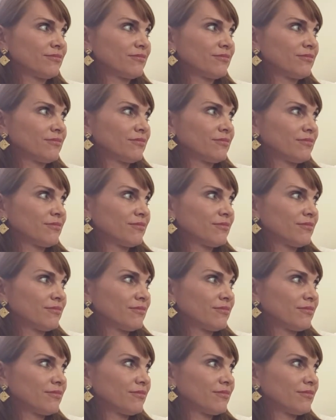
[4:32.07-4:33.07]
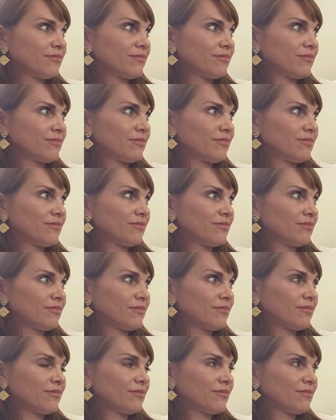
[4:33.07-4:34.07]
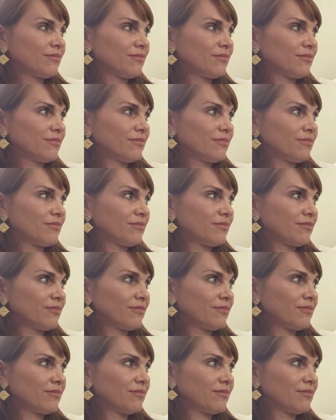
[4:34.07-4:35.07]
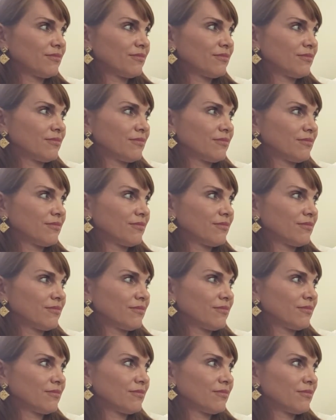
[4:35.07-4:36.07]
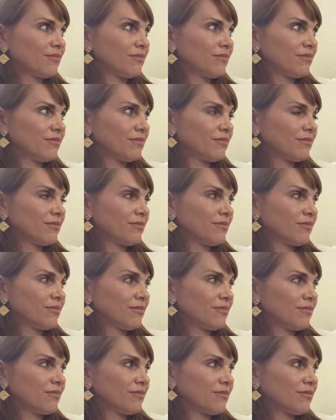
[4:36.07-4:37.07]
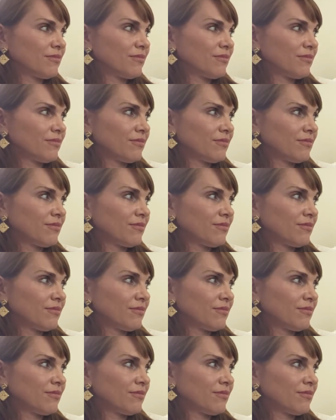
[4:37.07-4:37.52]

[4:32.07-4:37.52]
This person isn't speaking.